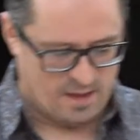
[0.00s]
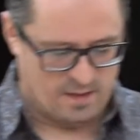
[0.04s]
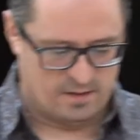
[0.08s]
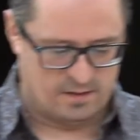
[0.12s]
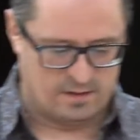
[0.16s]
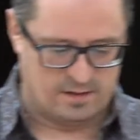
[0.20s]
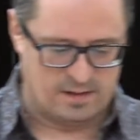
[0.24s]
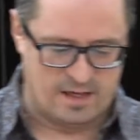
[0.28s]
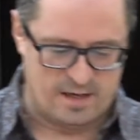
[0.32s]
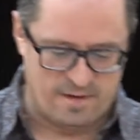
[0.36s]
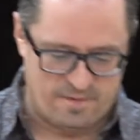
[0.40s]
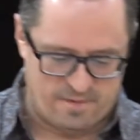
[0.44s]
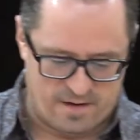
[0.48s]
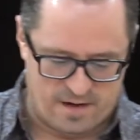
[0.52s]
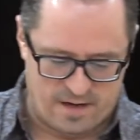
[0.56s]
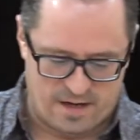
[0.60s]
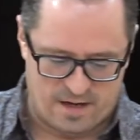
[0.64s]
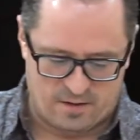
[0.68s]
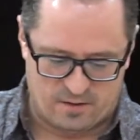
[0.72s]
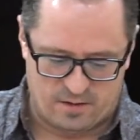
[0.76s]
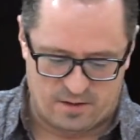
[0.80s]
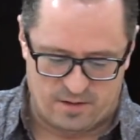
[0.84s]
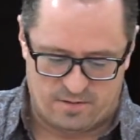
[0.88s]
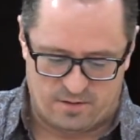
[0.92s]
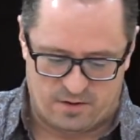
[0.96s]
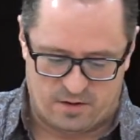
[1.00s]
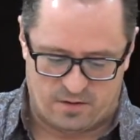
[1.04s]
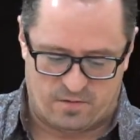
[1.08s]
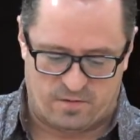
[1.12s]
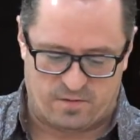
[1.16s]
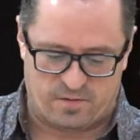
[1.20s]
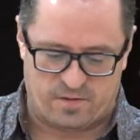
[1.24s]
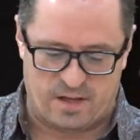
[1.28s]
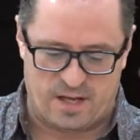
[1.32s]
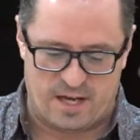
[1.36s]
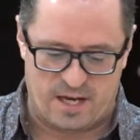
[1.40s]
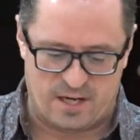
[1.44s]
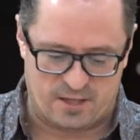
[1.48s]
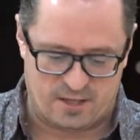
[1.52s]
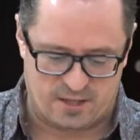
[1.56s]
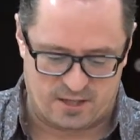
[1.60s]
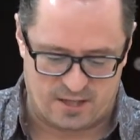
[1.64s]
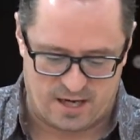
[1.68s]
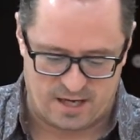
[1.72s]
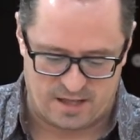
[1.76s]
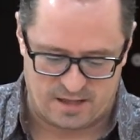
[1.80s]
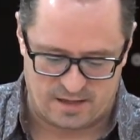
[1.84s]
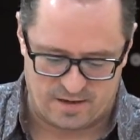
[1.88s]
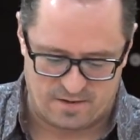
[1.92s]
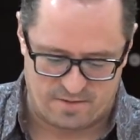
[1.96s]
The life I now live in the flesh,
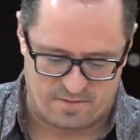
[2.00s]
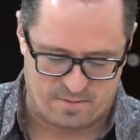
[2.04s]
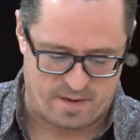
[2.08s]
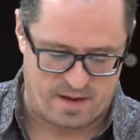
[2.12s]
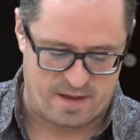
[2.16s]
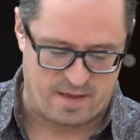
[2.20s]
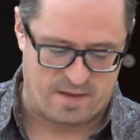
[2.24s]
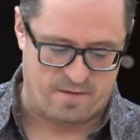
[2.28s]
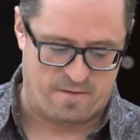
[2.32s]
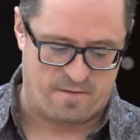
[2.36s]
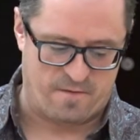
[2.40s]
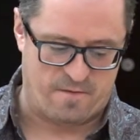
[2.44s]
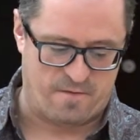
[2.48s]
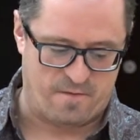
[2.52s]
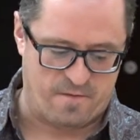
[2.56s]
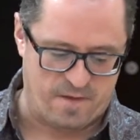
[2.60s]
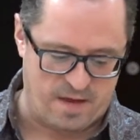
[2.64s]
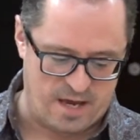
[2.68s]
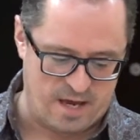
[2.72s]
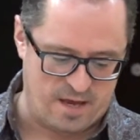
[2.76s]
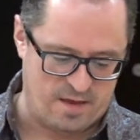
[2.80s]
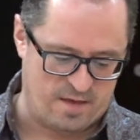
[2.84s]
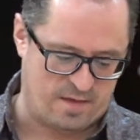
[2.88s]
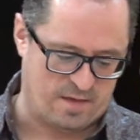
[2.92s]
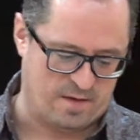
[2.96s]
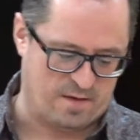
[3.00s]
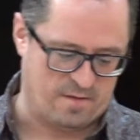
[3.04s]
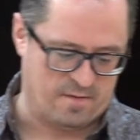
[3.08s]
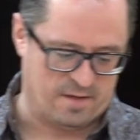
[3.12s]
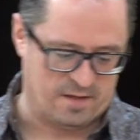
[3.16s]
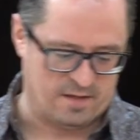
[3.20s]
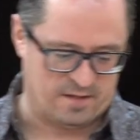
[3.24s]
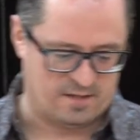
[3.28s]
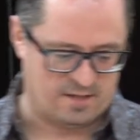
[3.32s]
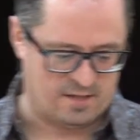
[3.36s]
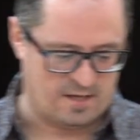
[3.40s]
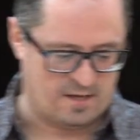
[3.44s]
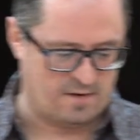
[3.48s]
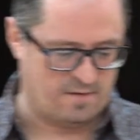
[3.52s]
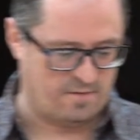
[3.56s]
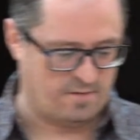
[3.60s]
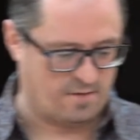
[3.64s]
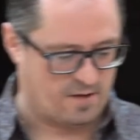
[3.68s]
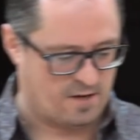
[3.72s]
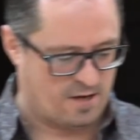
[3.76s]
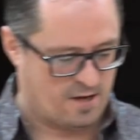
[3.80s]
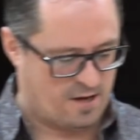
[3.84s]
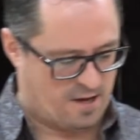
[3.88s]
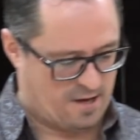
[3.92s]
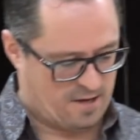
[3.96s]
I live by the faith of the Son of
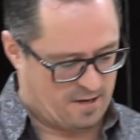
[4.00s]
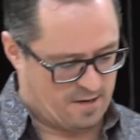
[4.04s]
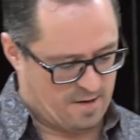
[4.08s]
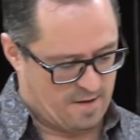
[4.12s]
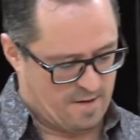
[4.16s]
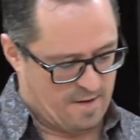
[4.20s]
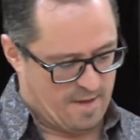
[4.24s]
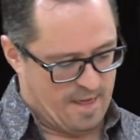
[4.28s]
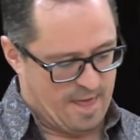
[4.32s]
God,